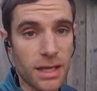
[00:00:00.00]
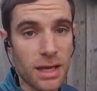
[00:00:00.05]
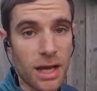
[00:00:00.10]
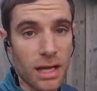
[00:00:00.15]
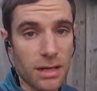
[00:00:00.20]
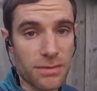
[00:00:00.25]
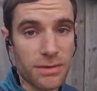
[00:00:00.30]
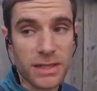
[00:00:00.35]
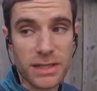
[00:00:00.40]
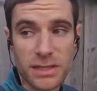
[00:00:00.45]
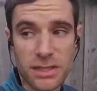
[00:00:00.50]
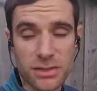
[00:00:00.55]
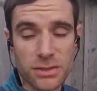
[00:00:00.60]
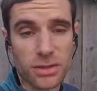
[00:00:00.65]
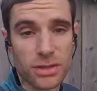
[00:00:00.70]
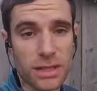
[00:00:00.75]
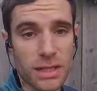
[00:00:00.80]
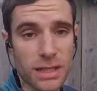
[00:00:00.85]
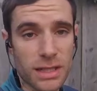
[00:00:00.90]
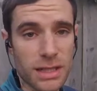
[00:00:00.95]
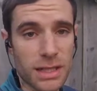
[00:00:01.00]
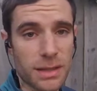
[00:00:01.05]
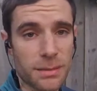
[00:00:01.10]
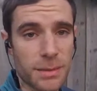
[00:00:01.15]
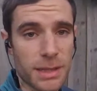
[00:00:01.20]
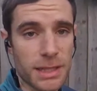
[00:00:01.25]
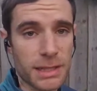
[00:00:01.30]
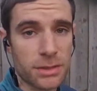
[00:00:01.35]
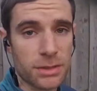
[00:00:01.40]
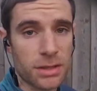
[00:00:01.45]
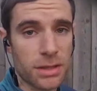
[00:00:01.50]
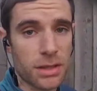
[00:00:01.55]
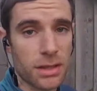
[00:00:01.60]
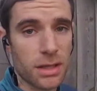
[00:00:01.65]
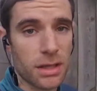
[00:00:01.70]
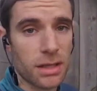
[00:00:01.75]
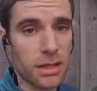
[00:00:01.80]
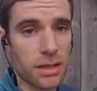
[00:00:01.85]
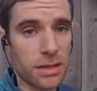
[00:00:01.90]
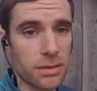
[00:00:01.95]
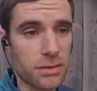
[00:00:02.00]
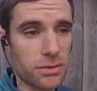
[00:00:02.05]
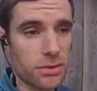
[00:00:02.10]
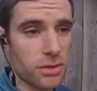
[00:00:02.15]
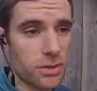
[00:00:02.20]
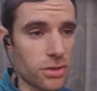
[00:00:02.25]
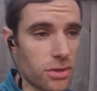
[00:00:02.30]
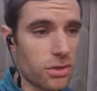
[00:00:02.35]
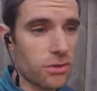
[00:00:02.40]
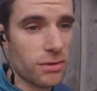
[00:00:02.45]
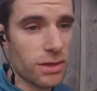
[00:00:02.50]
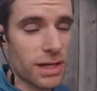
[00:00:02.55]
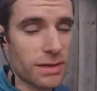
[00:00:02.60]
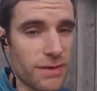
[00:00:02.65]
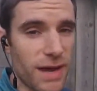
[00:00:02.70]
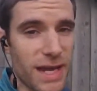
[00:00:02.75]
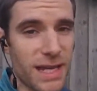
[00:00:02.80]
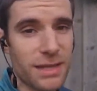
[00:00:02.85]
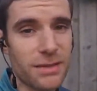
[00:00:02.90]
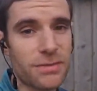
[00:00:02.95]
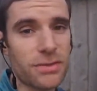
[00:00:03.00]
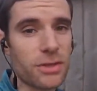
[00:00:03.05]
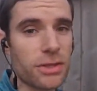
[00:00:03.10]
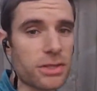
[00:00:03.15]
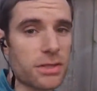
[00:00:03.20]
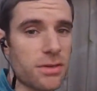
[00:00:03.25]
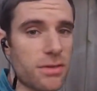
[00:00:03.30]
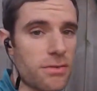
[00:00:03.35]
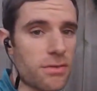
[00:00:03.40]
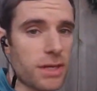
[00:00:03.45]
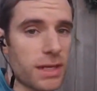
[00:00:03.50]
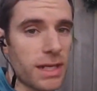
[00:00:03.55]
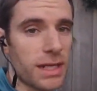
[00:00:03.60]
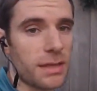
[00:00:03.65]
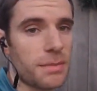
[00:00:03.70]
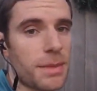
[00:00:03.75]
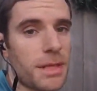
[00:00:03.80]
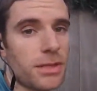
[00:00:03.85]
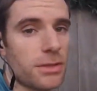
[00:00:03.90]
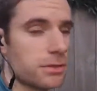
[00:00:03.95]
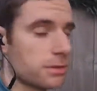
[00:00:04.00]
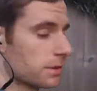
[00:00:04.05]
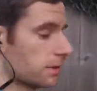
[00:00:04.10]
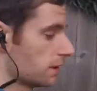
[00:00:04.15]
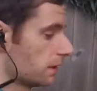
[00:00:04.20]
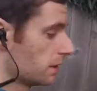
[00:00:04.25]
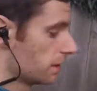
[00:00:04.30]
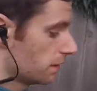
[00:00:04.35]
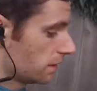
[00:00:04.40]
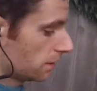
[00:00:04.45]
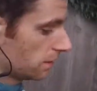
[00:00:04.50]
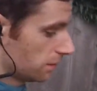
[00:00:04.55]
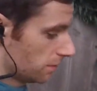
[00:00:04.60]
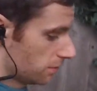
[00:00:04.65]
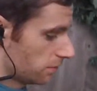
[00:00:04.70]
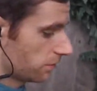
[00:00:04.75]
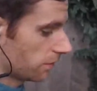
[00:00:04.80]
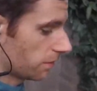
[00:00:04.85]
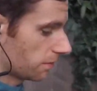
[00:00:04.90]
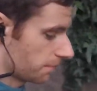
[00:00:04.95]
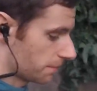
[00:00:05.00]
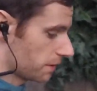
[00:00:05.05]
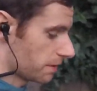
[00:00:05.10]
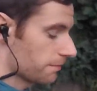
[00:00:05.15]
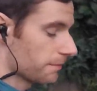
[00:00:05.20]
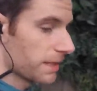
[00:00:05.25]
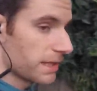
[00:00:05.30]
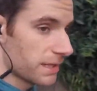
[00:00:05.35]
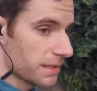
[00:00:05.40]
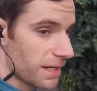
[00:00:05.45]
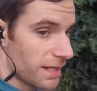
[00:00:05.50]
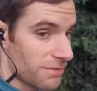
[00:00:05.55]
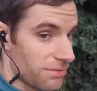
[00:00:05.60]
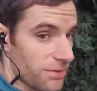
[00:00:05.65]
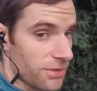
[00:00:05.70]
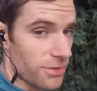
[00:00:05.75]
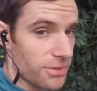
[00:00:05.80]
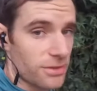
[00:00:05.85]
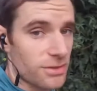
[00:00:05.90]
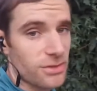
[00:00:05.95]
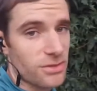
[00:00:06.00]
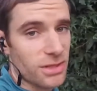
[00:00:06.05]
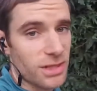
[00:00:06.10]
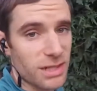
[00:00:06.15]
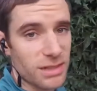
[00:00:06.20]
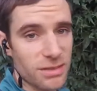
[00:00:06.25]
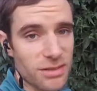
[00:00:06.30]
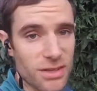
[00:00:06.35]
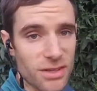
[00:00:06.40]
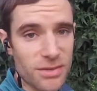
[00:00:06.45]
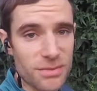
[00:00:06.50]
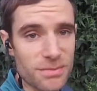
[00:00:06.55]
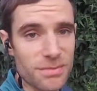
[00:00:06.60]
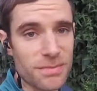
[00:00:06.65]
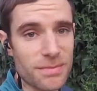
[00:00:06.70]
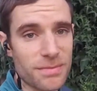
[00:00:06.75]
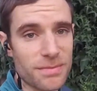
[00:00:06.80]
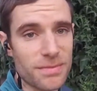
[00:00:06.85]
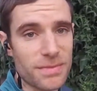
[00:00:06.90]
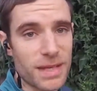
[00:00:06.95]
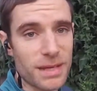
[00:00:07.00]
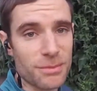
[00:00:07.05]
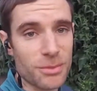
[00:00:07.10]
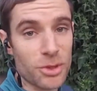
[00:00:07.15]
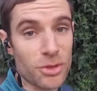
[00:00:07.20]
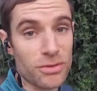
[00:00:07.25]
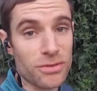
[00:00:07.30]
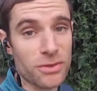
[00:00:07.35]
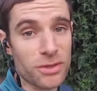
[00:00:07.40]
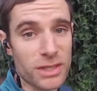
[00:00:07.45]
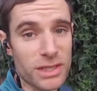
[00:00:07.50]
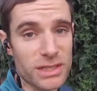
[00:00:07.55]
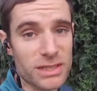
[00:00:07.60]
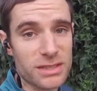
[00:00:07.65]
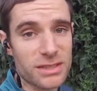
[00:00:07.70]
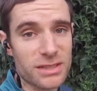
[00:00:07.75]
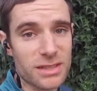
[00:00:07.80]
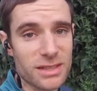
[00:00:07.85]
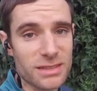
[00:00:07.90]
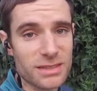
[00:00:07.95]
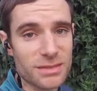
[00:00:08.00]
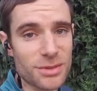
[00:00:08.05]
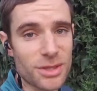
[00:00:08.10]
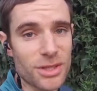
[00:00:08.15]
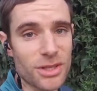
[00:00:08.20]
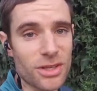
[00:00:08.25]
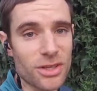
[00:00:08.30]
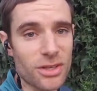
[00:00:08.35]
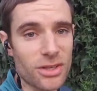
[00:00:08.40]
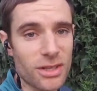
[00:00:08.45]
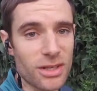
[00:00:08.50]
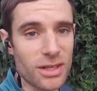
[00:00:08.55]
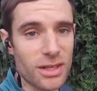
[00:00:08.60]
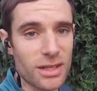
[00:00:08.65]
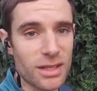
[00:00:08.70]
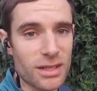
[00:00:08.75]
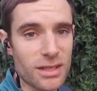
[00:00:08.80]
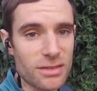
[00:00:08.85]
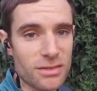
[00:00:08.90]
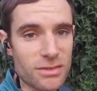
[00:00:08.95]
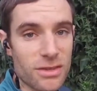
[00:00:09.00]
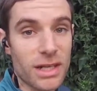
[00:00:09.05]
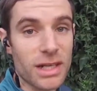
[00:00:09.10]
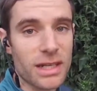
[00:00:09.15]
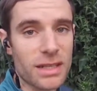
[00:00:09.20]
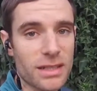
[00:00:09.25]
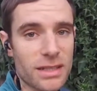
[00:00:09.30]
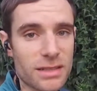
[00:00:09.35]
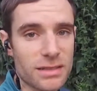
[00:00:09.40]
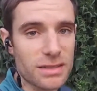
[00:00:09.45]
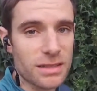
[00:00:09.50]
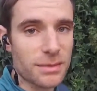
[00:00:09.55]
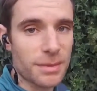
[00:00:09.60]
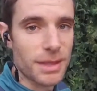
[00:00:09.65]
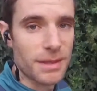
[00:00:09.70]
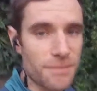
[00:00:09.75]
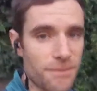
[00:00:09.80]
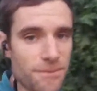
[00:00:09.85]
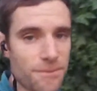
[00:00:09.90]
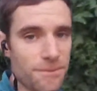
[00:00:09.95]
I'd finish it talking like I am now, and not really have any footage of the running in the middle. So I'm going to make an effort to try and get more footage as I'm going along. Right, see you in a bit.